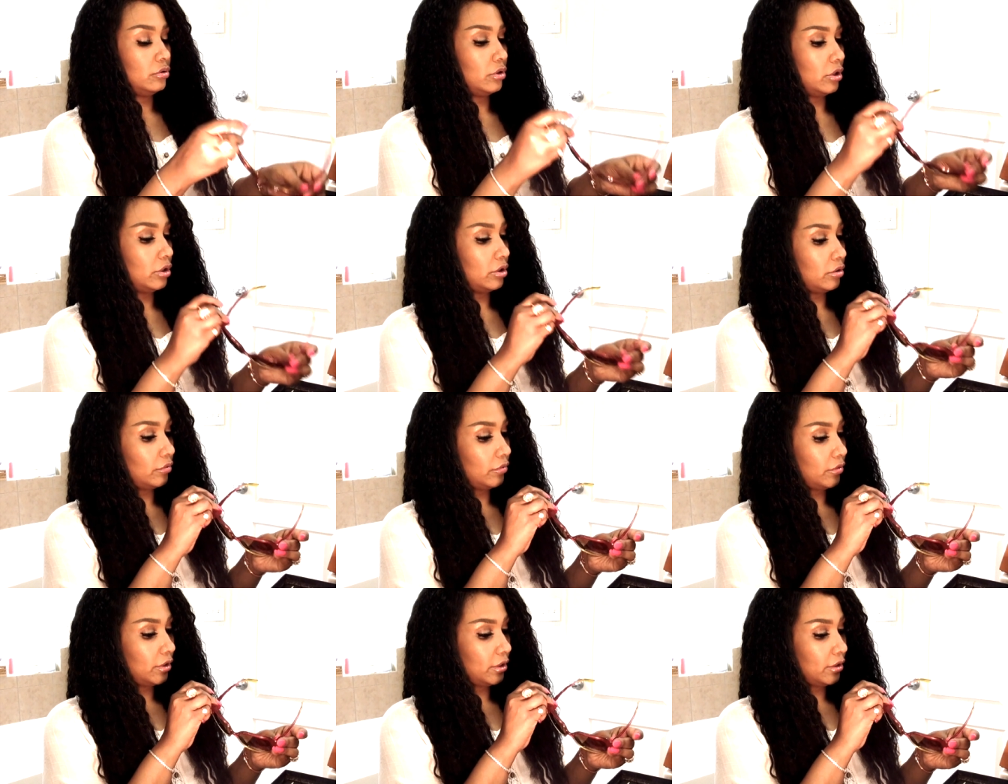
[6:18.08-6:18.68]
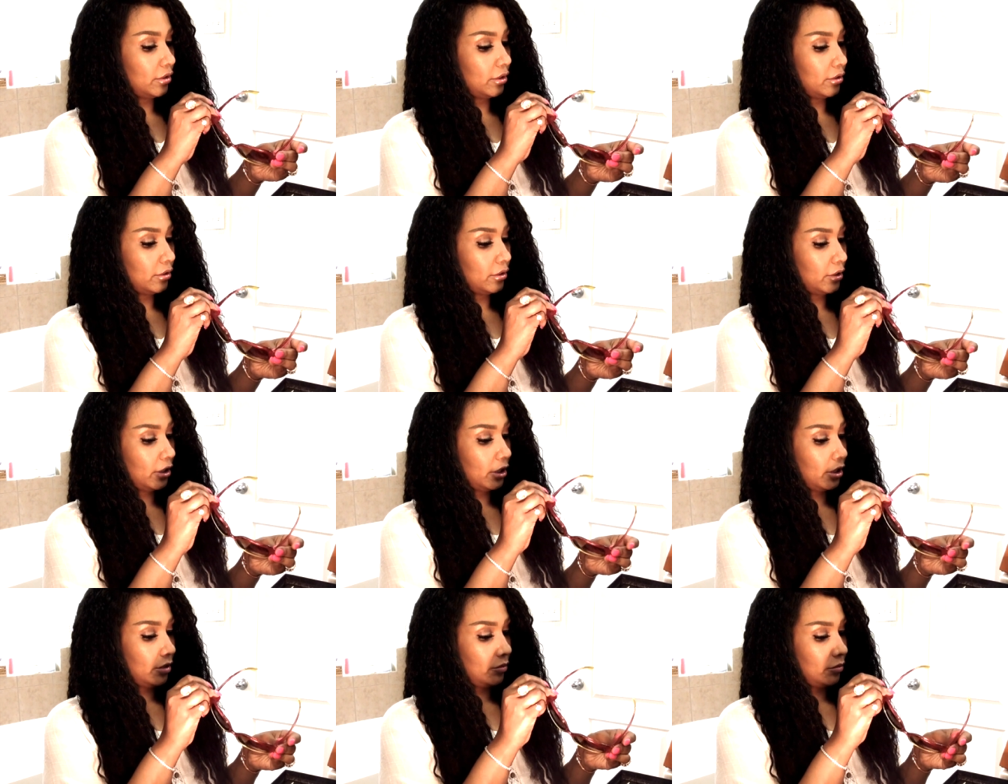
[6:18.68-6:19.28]
I don't think they're a
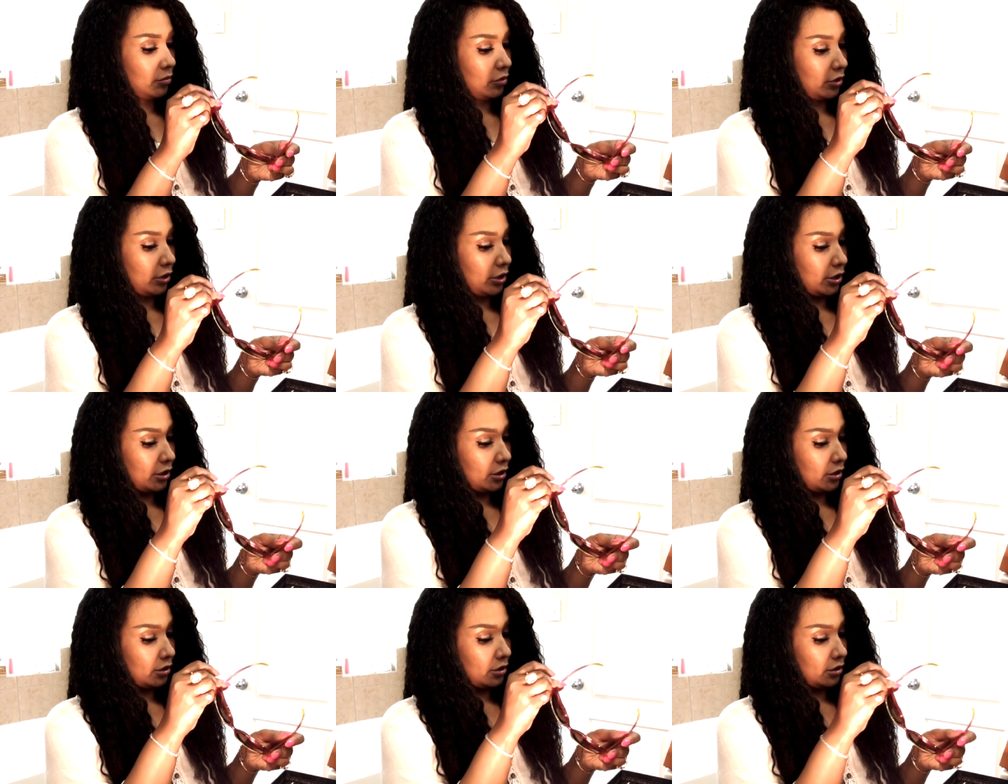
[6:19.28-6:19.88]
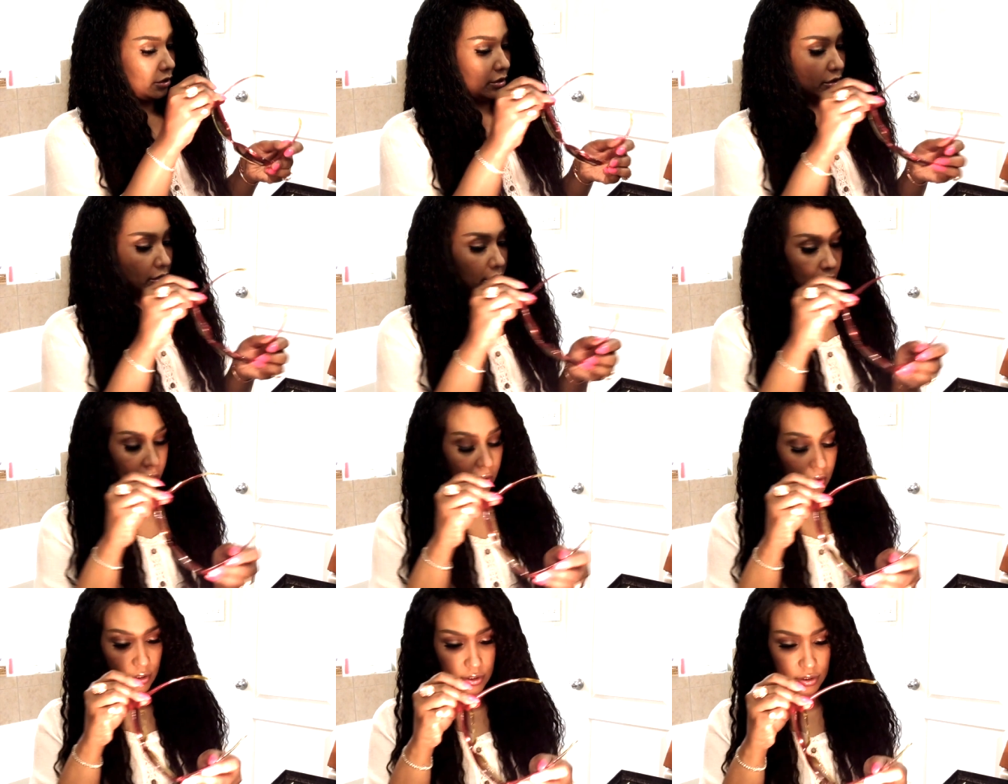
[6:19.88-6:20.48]
name brand,
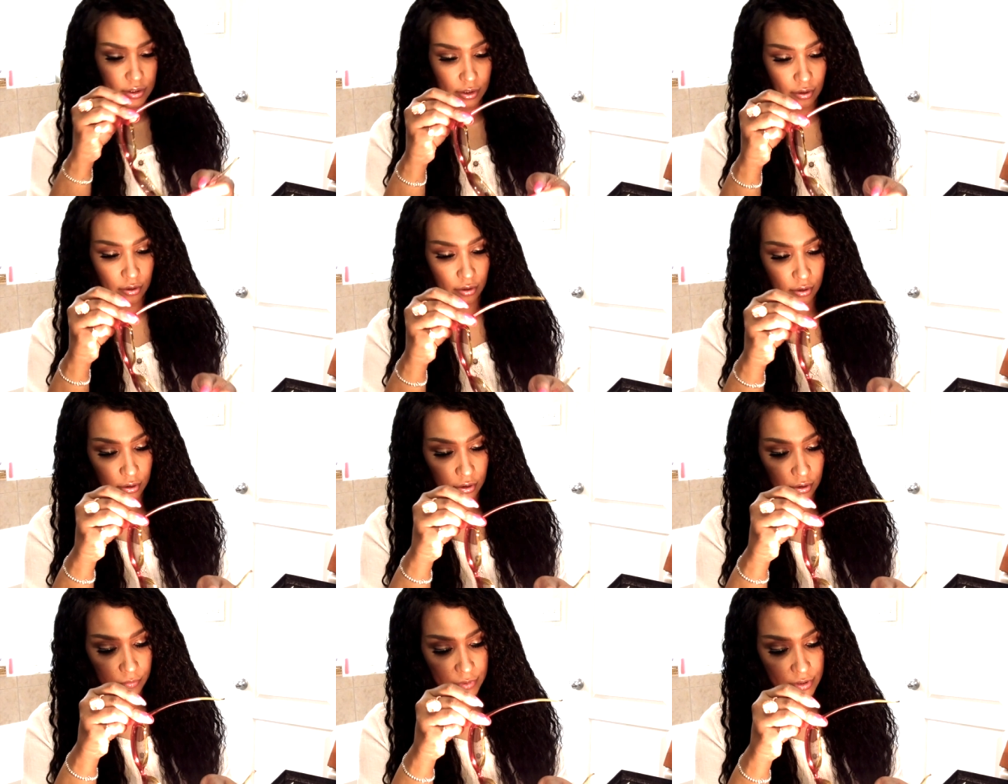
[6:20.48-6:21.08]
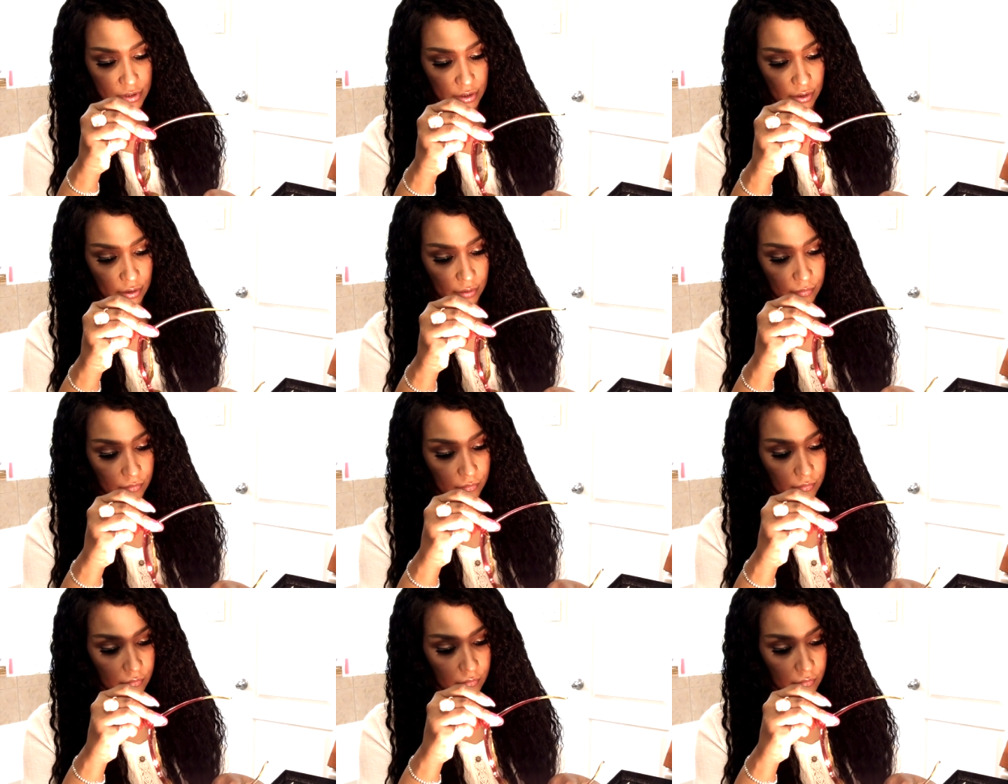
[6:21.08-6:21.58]
unless they are. Let me see.